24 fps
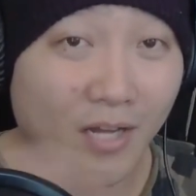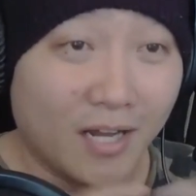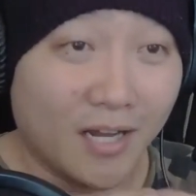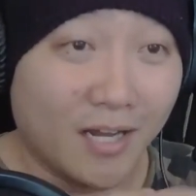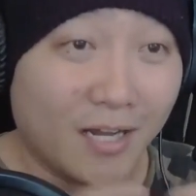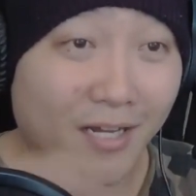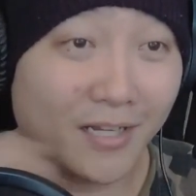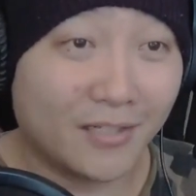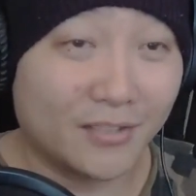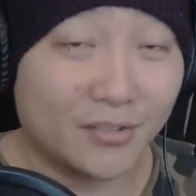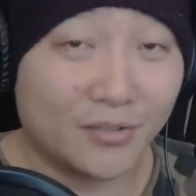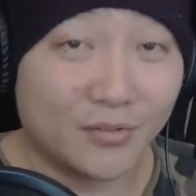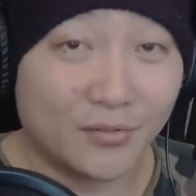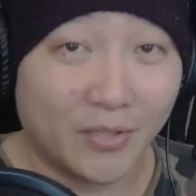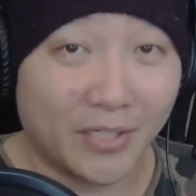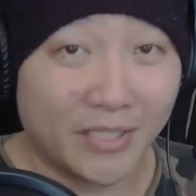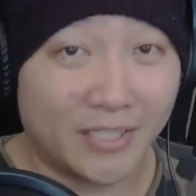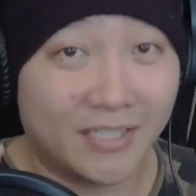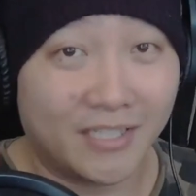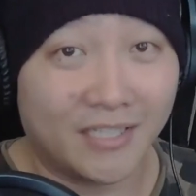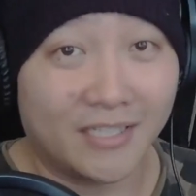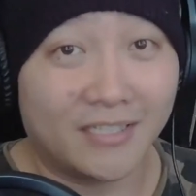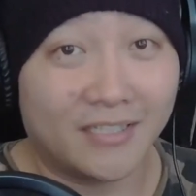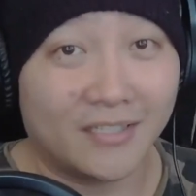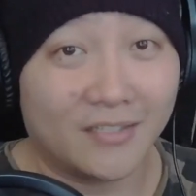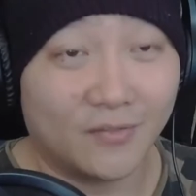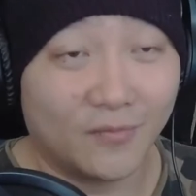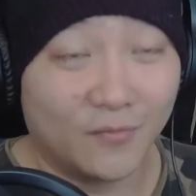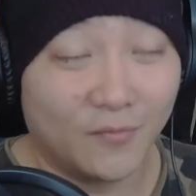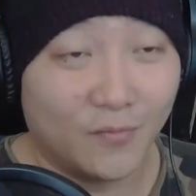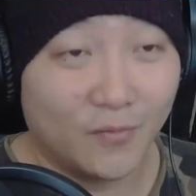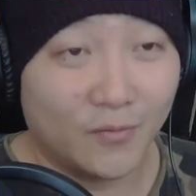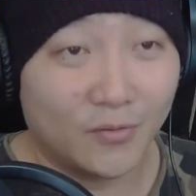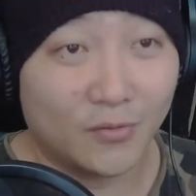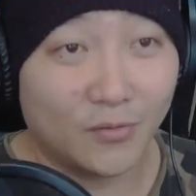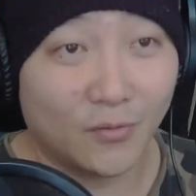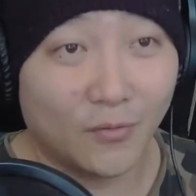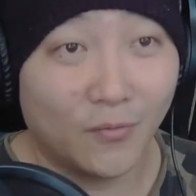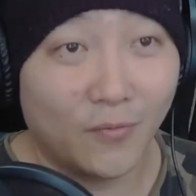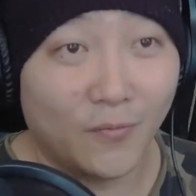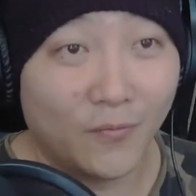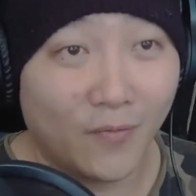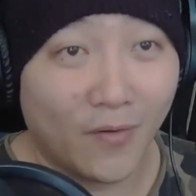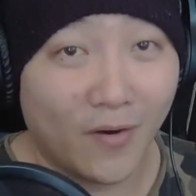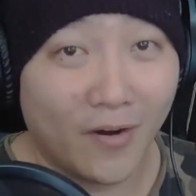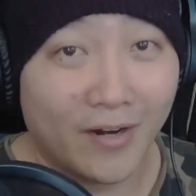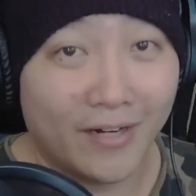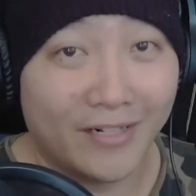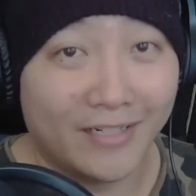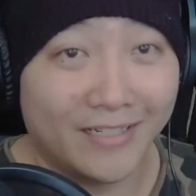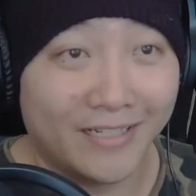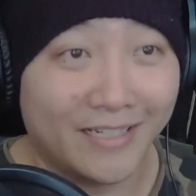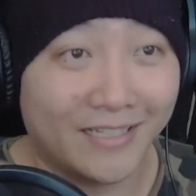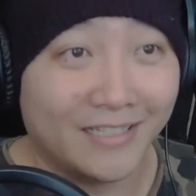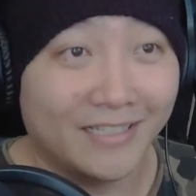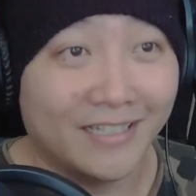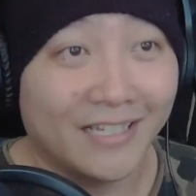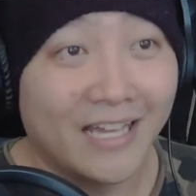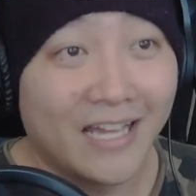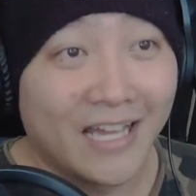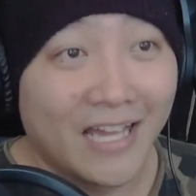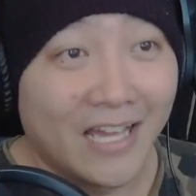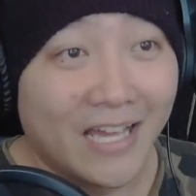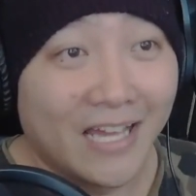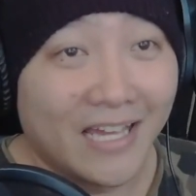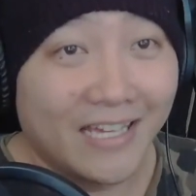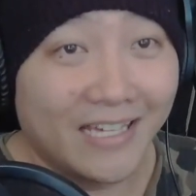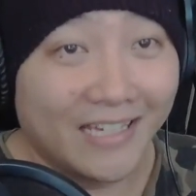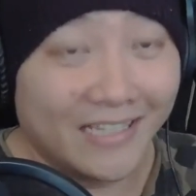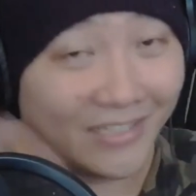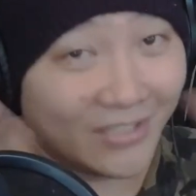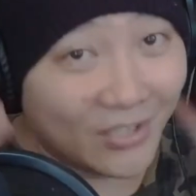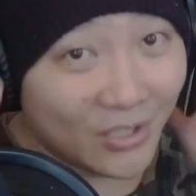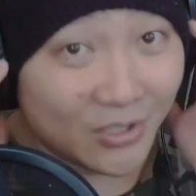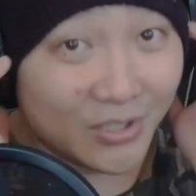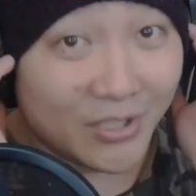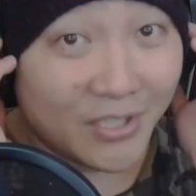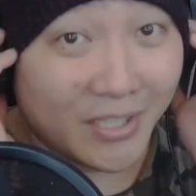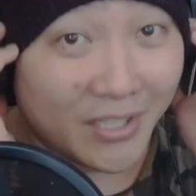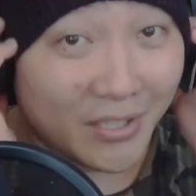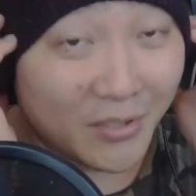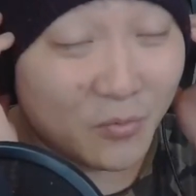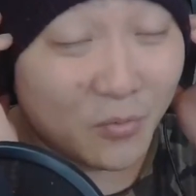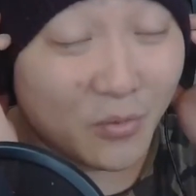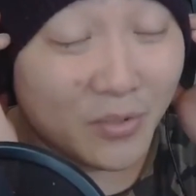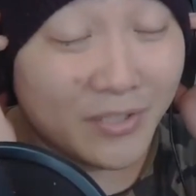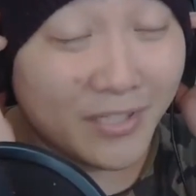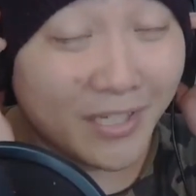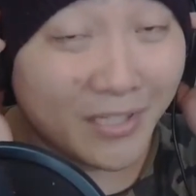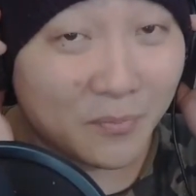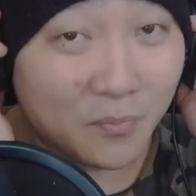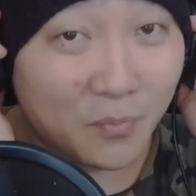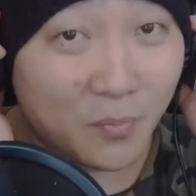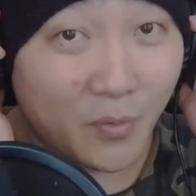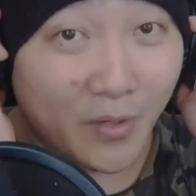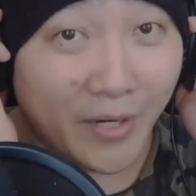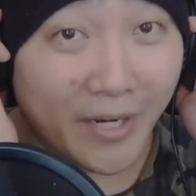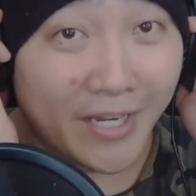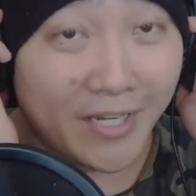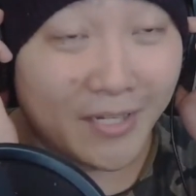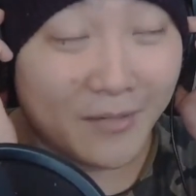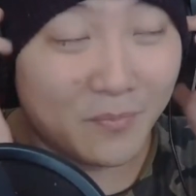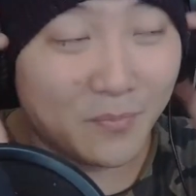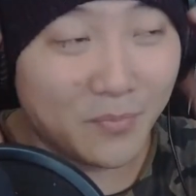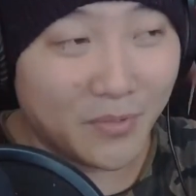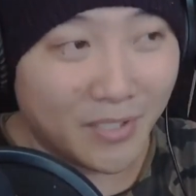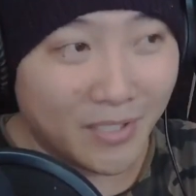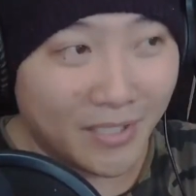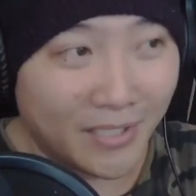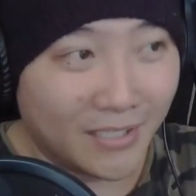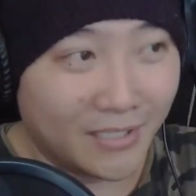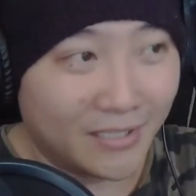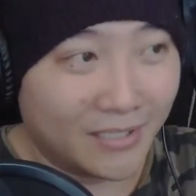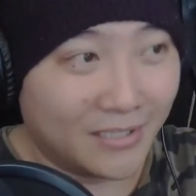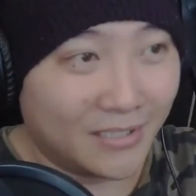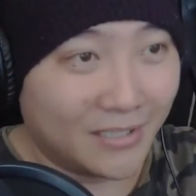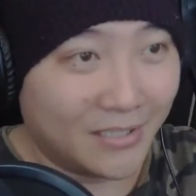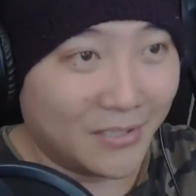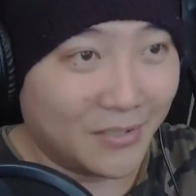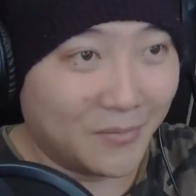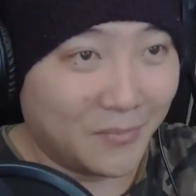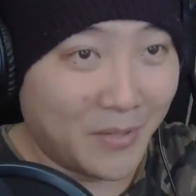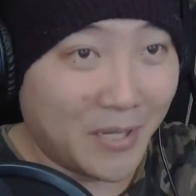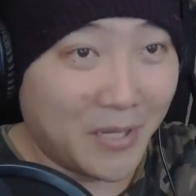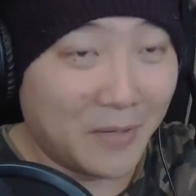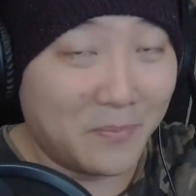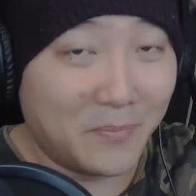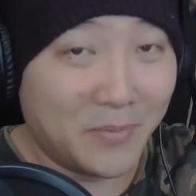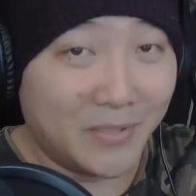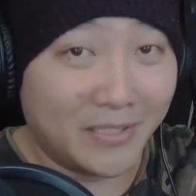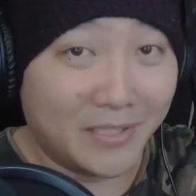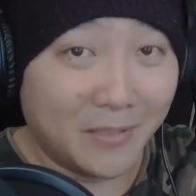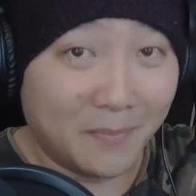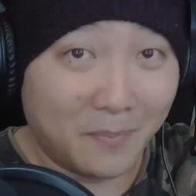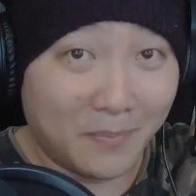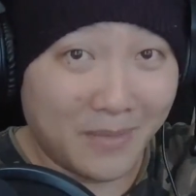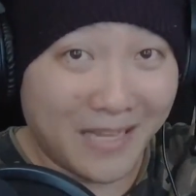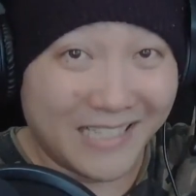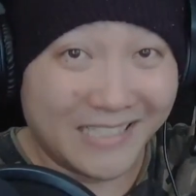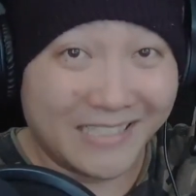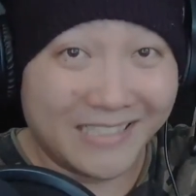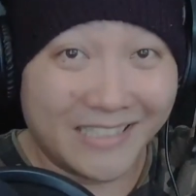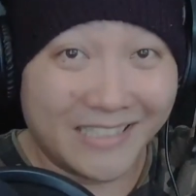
stretch it so far that it will not break, but maybe the plastic